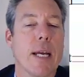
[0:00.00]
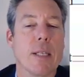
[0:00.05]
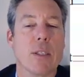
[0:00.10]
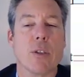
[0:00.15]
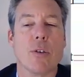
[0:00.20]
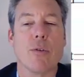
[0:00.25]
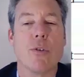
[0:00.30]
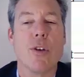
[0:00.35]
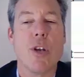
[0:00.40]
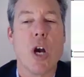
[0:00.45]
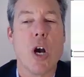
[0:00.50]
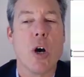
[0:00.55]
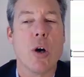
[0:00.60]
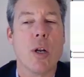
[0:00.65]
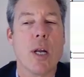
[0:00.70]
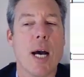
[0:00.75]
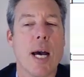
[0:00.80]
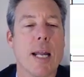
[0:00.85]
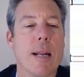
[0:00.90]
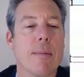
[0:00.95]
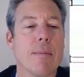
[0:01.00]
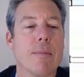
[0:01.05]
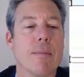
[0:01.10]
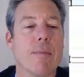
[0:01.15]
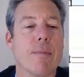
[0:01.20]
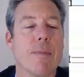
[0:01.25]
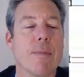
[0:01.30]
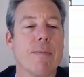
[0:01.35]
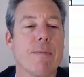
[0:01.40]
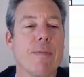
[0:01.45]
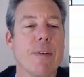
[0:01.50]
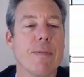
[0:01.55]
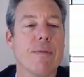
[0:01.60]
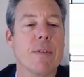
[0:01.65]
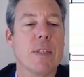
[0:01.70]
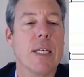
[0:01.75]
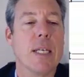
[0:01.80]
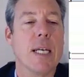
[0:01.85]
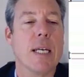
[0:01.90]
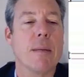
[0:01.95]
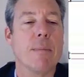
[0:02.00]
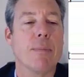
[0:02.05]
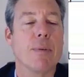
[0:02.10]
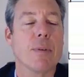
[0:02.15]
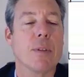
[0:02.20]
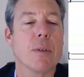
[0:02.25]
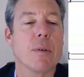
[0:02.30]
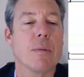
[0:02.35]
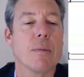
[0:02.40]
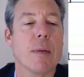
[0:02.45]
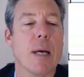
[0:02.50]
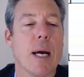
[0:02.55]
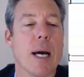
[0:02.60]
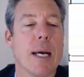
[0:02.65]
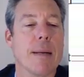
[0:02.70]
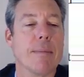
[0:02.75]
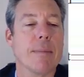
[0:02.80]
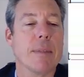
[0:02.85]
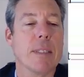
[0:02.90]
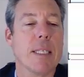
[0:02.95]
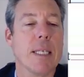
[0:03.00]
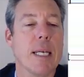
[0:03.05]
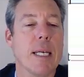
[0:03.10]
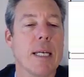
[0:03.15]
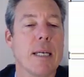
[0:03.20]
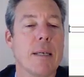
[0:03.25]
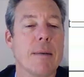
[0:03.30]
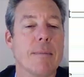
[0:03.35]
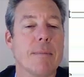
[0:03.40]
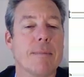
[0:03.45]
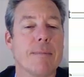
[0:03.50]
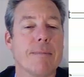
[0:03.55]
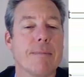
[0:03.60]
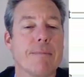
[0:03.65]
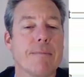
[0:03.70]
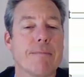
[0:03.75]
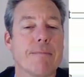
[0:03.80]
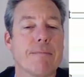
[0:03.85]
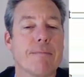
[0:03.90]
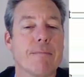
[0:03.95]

If you answered no to item fifteen, pursuant to item D,